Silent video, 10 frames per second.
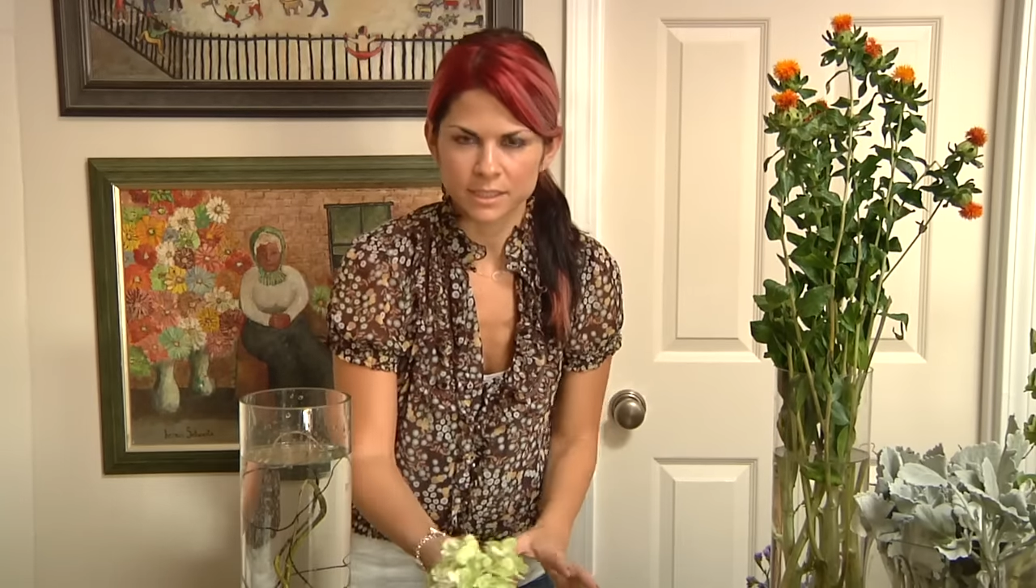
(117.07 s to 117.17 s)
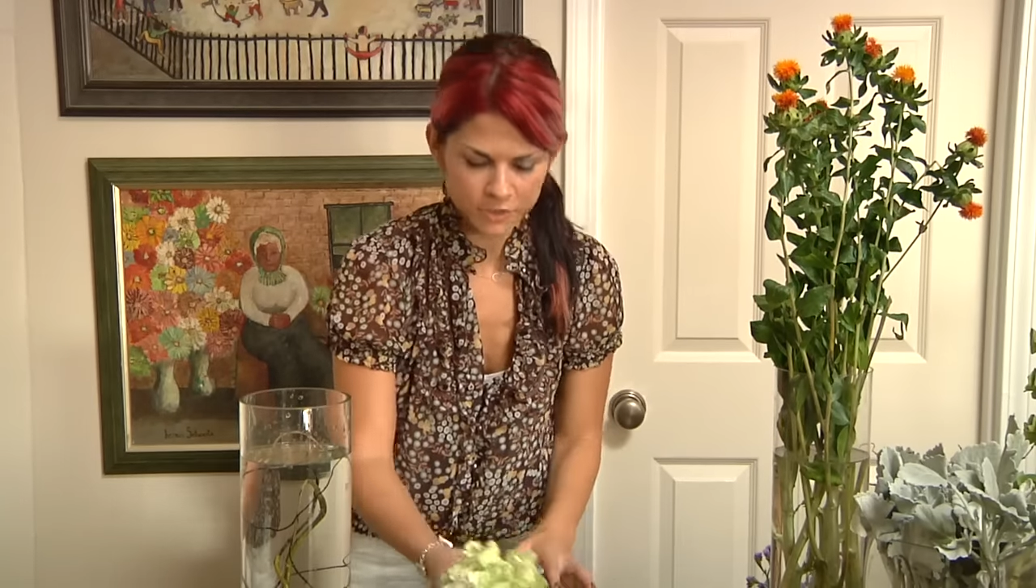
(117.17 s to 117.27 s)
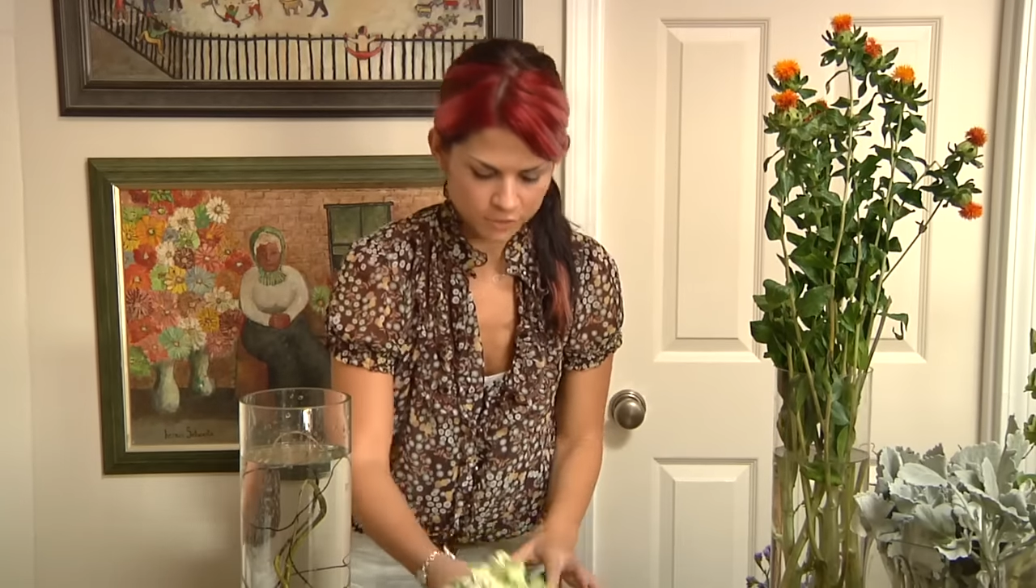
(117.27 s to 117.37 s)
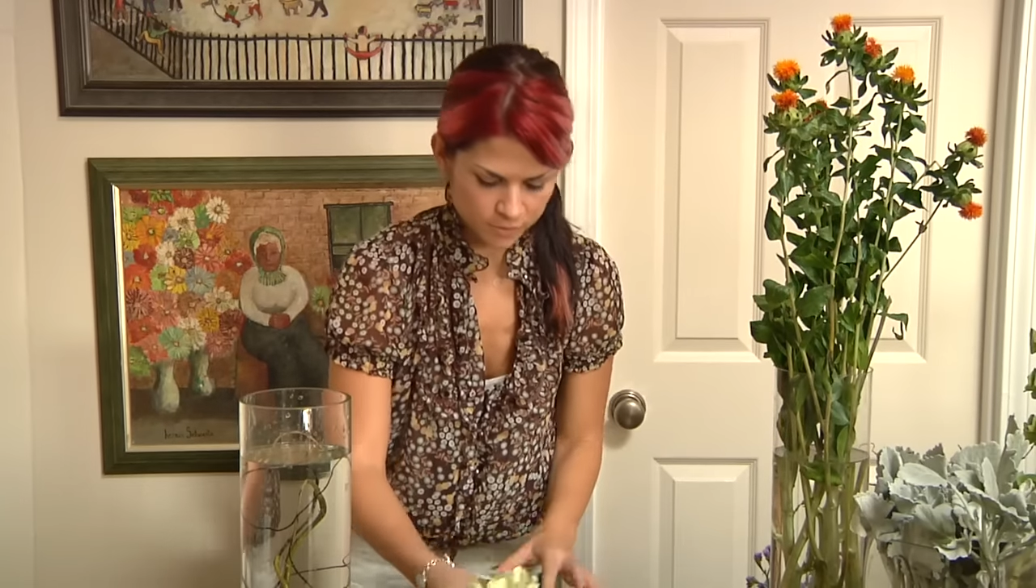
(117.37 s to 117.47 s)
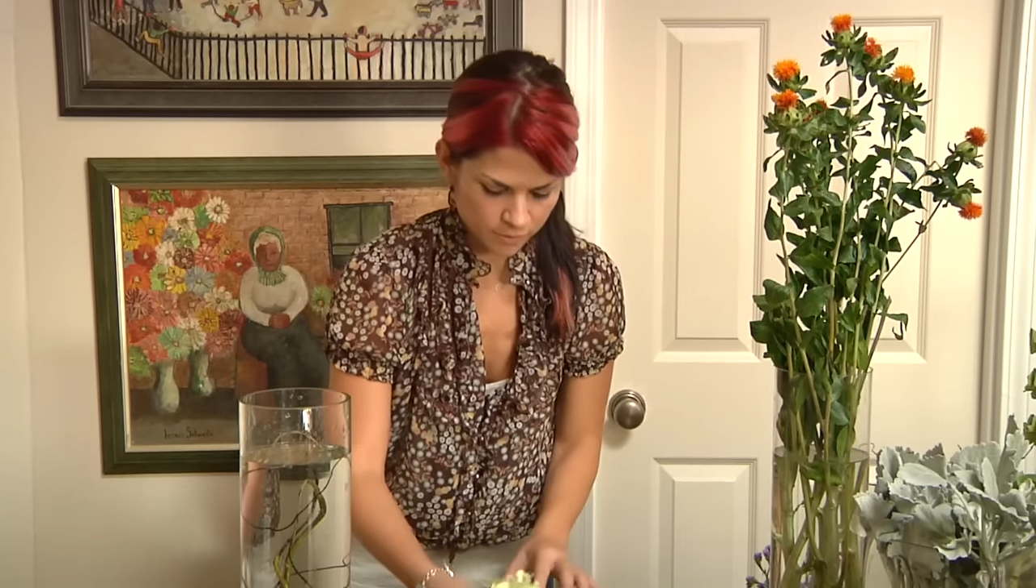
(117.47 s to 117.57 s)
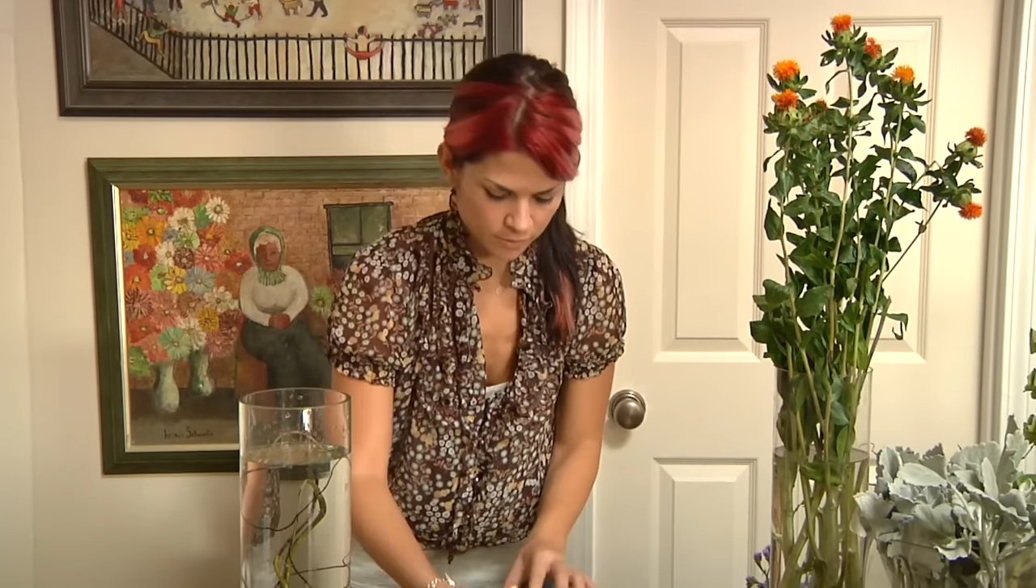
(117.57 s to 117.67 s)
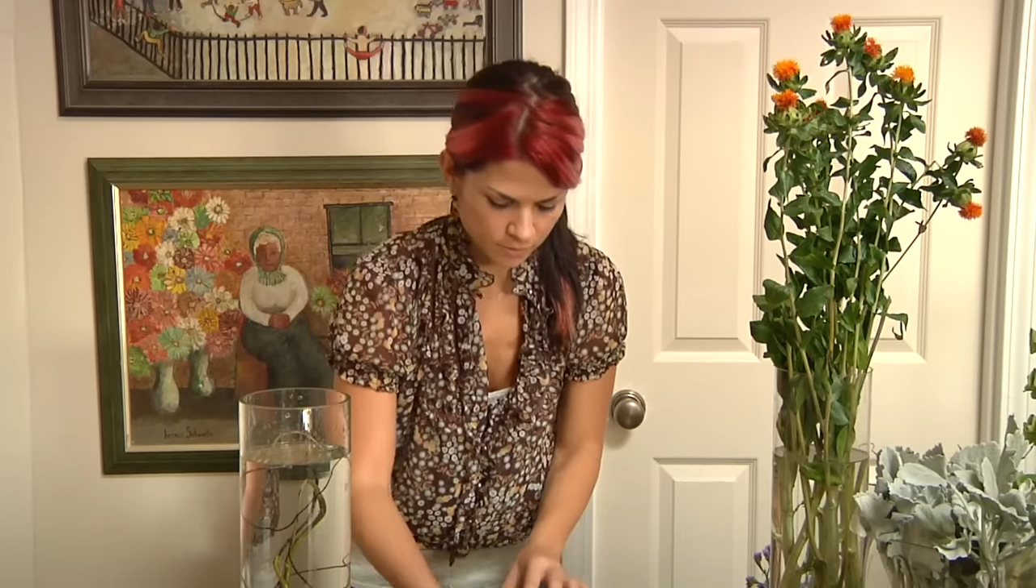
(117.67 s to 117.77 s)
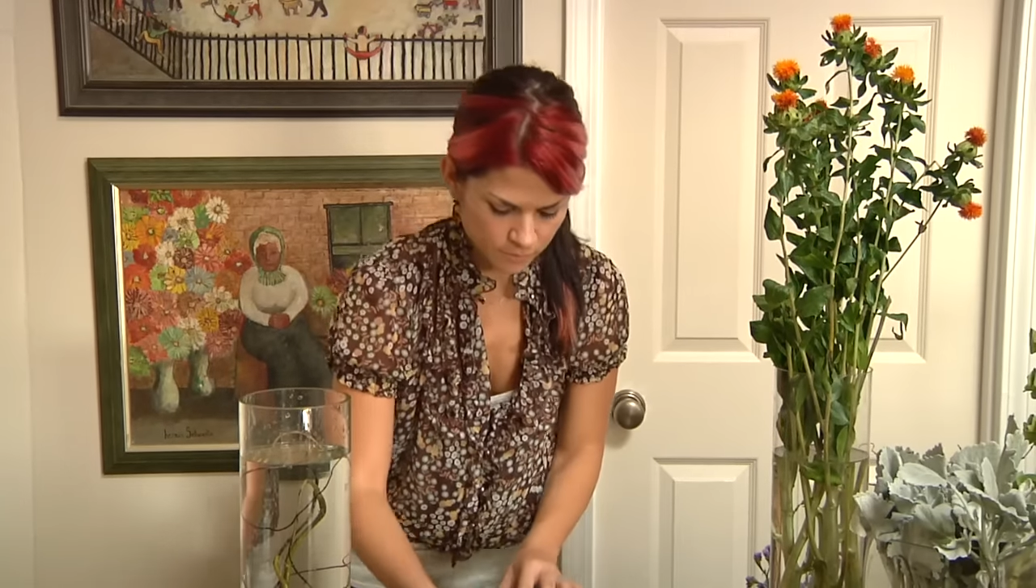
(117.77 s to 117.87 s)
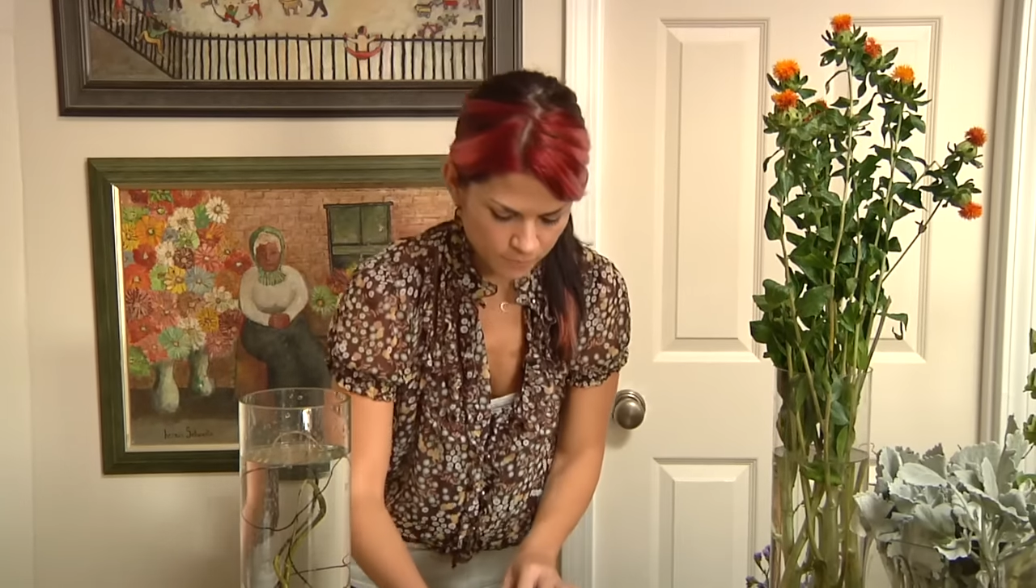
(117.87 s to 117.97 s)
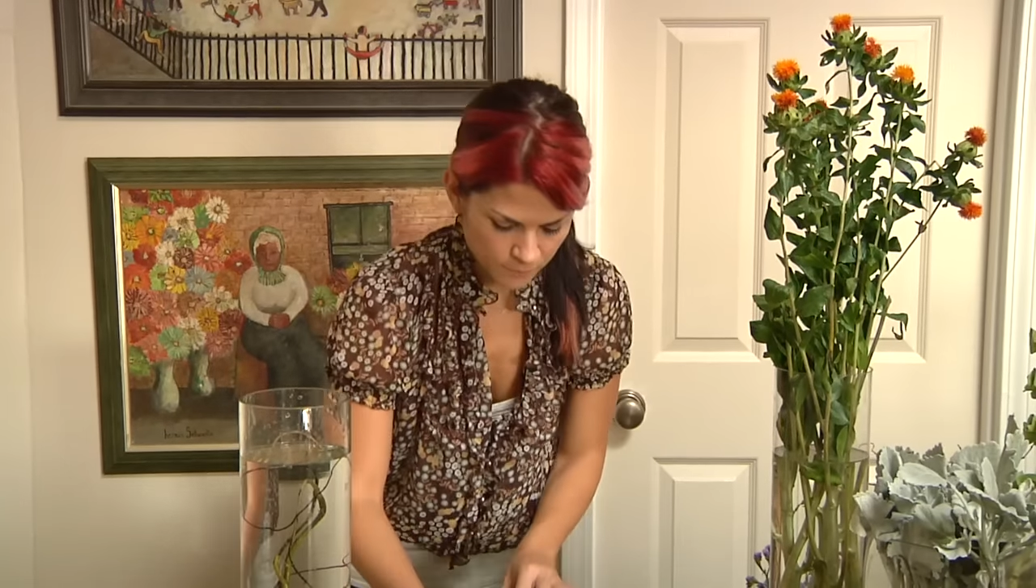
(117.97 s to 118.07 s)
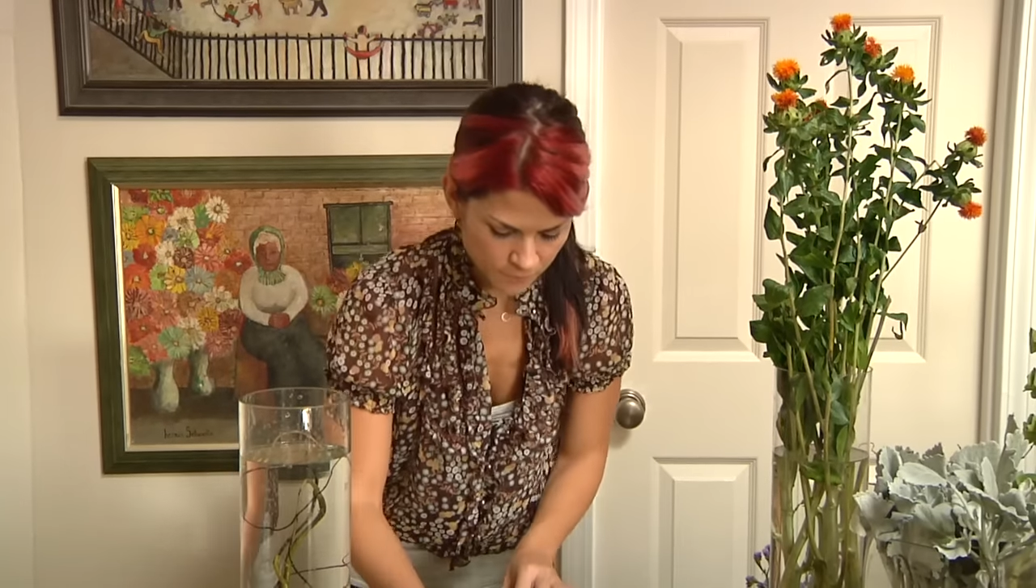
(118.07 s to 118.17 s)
inch or so